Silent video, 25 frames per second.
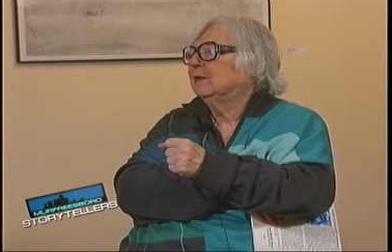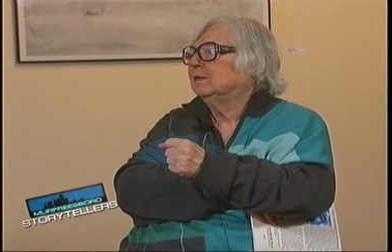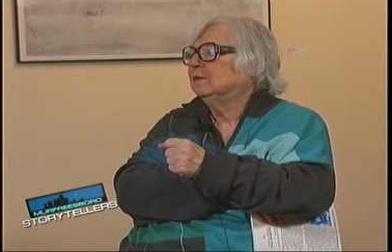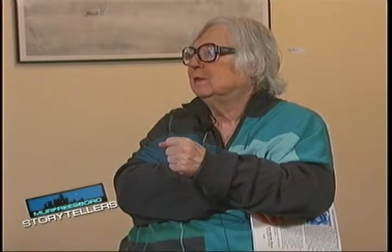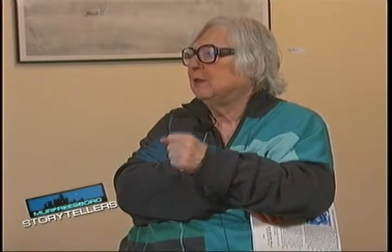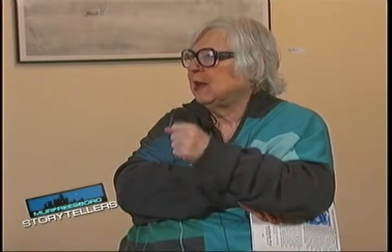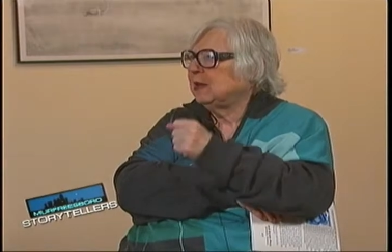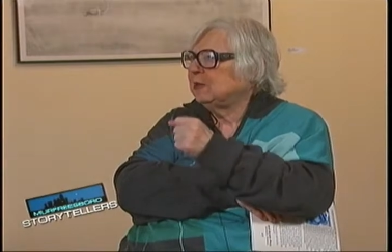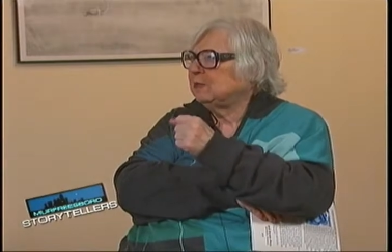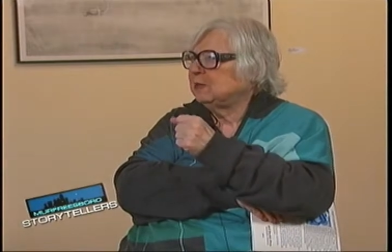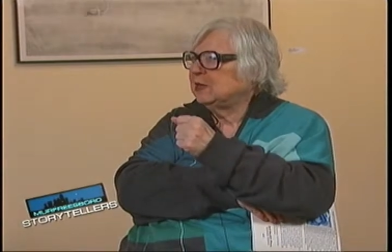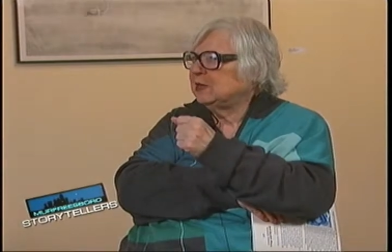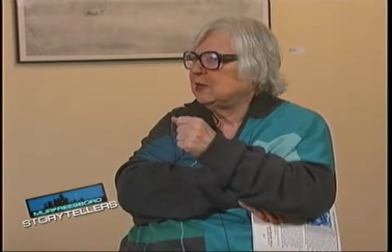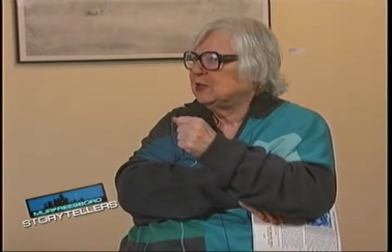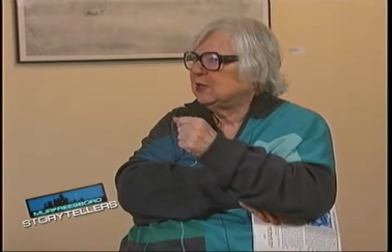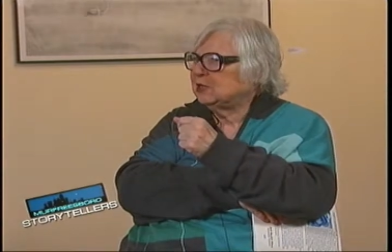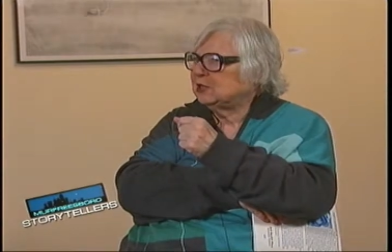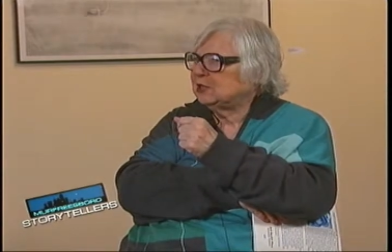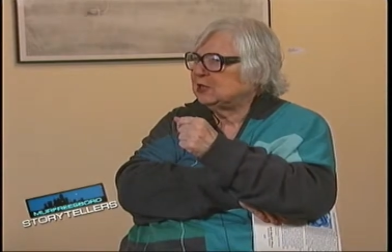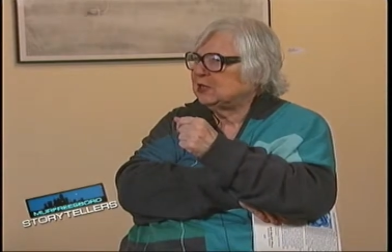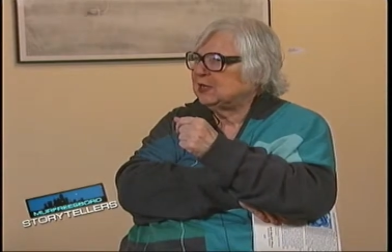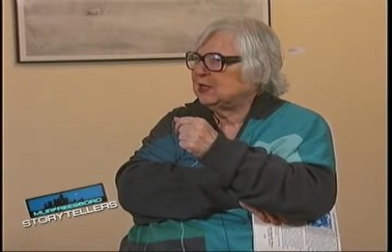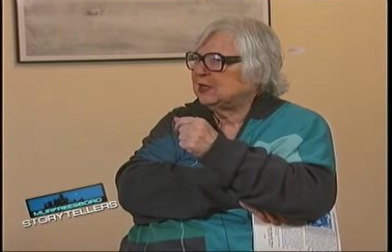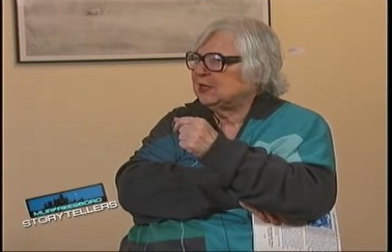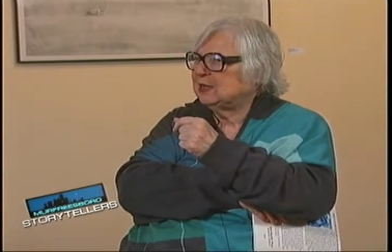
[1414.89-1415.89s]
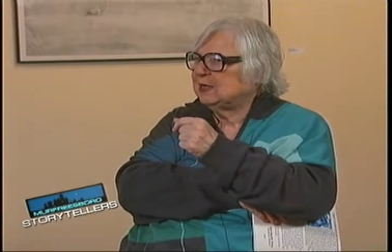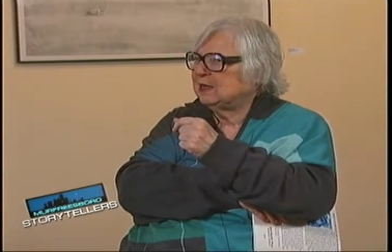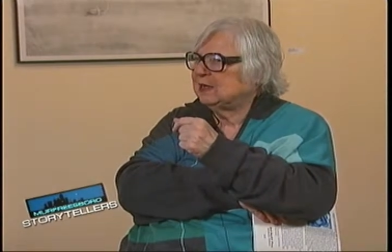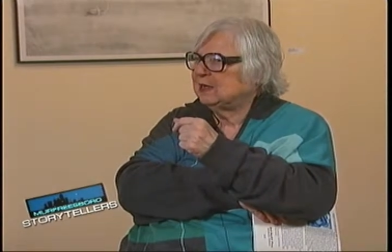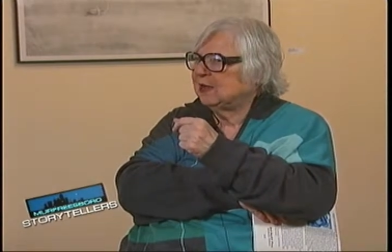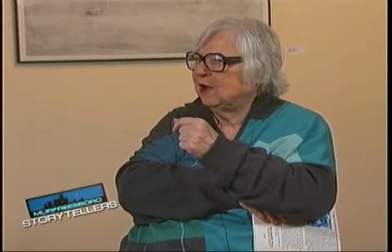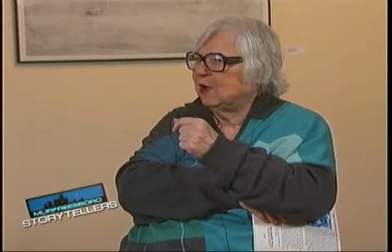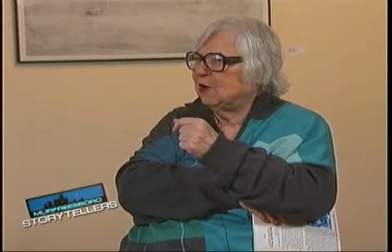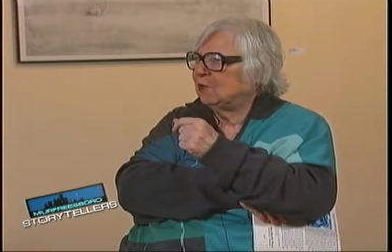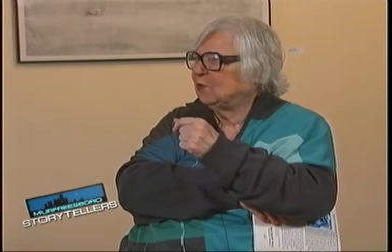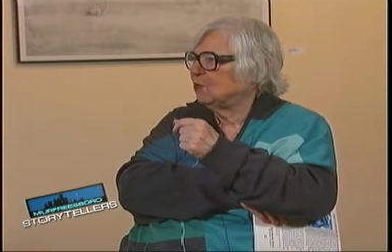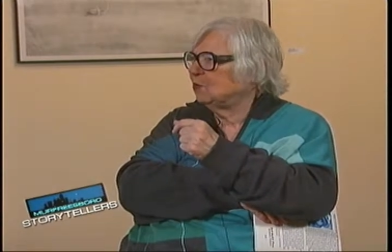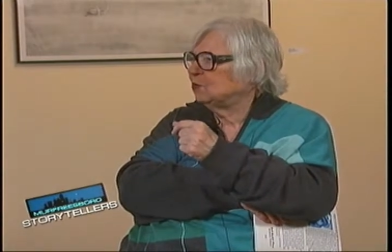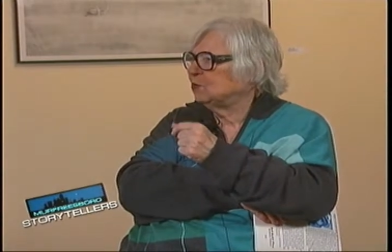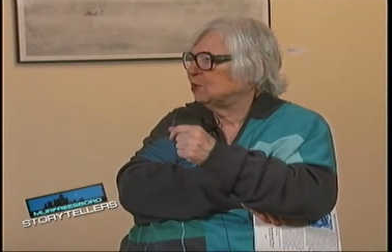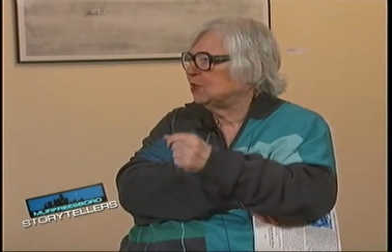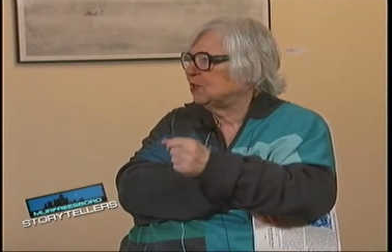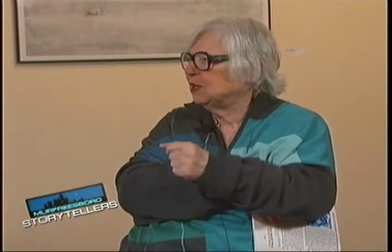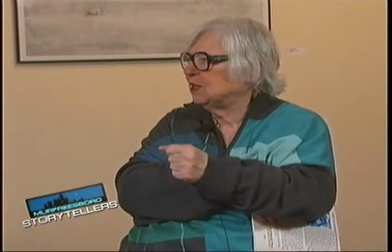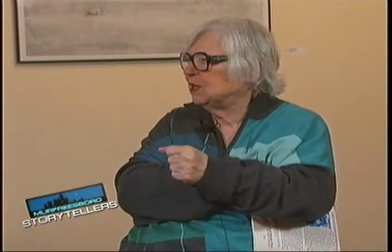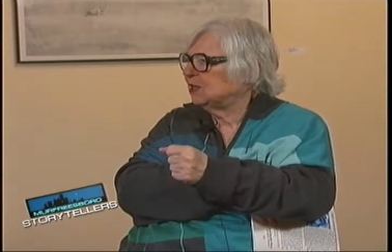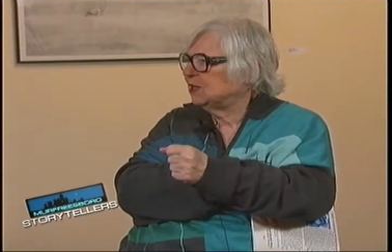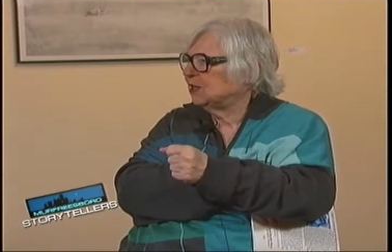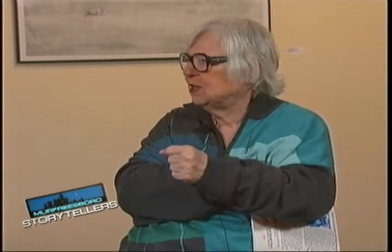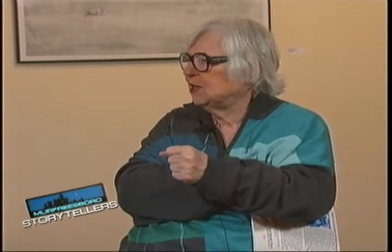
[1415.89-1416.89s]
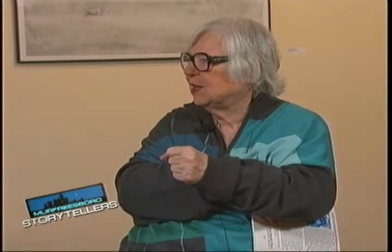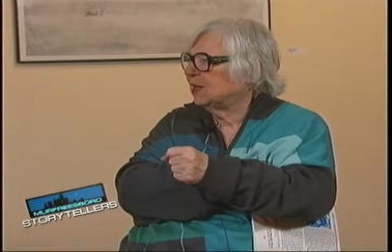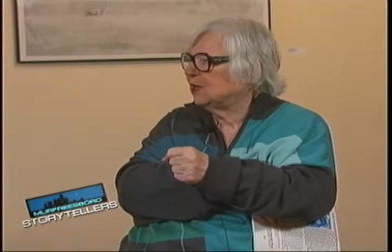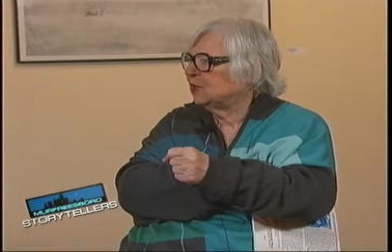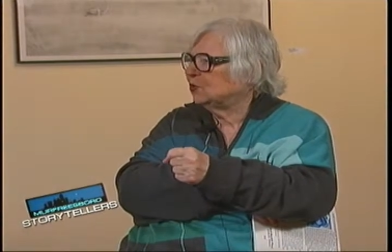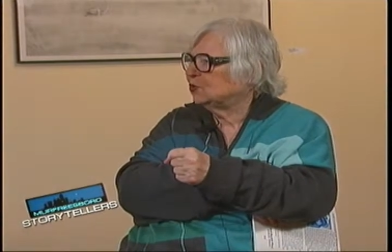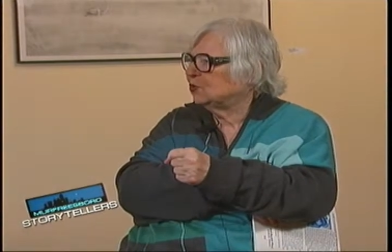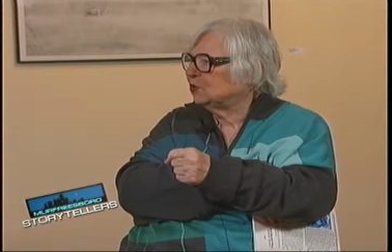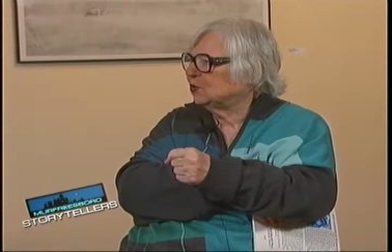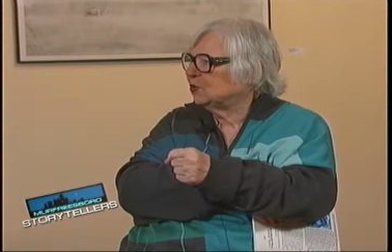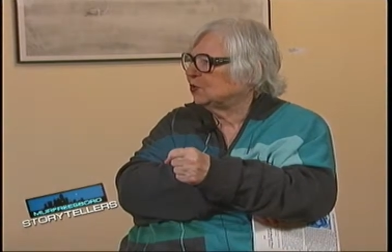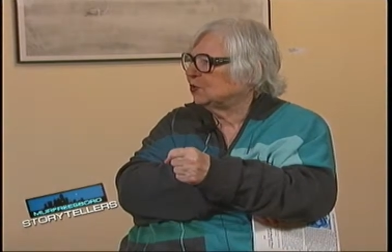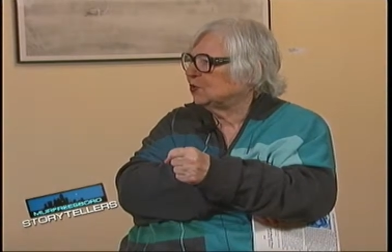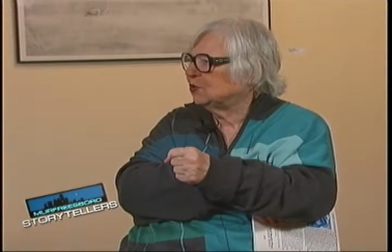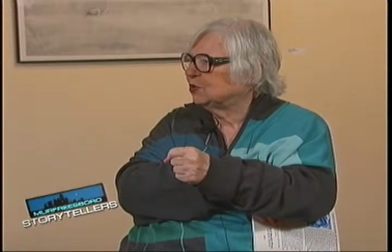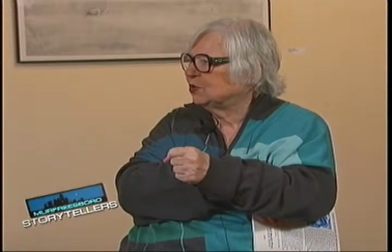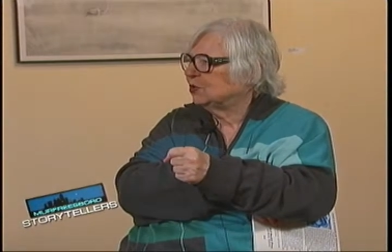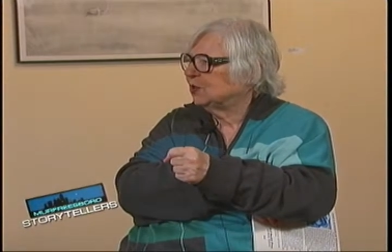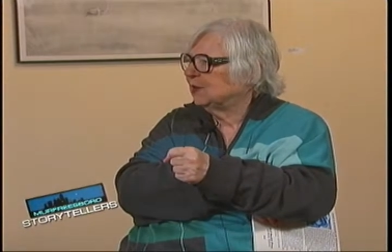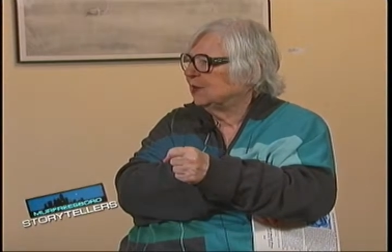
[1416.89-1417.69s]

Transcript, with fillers: Make me see all those things in that church,